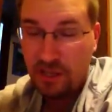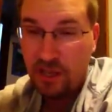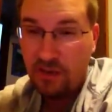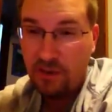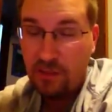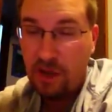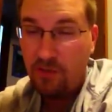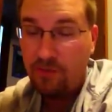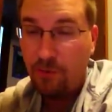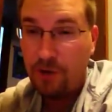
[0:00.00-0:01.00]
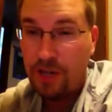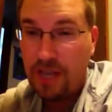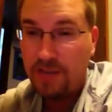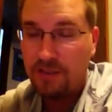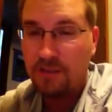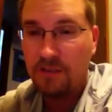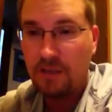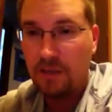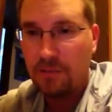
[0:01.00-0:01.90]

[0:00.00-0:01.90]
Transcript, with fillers: of about 48 uh,